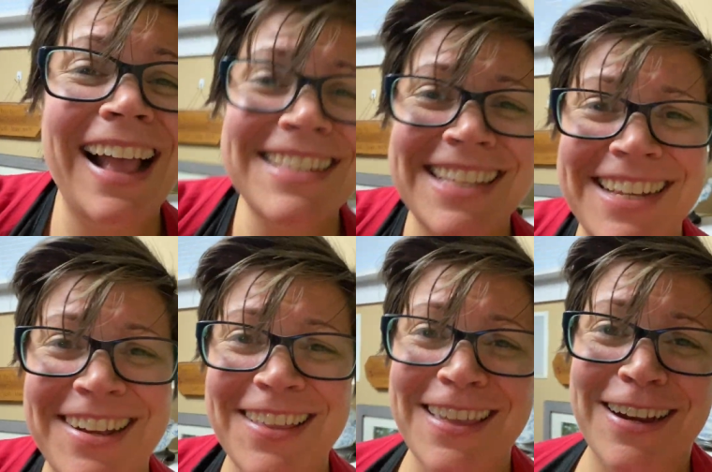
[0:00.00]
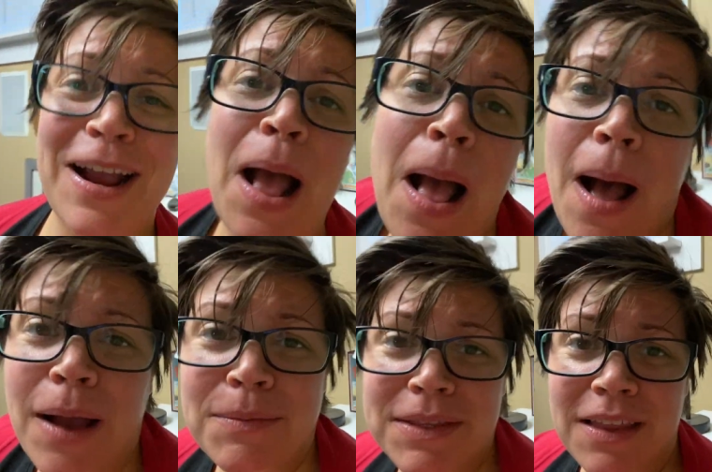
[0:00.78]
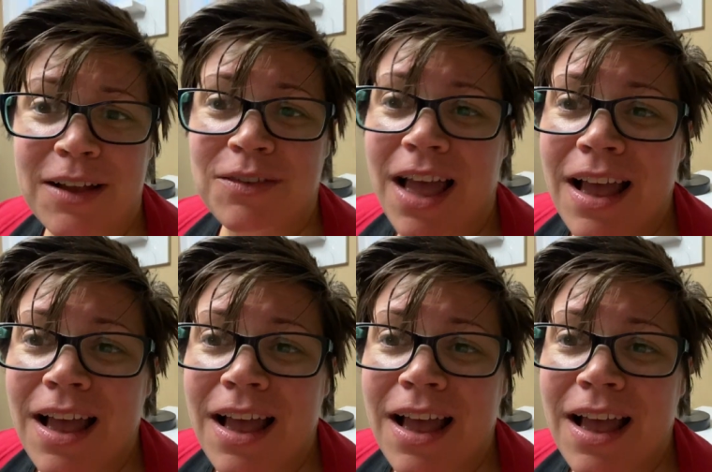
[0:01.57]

has that on there. I'm in love.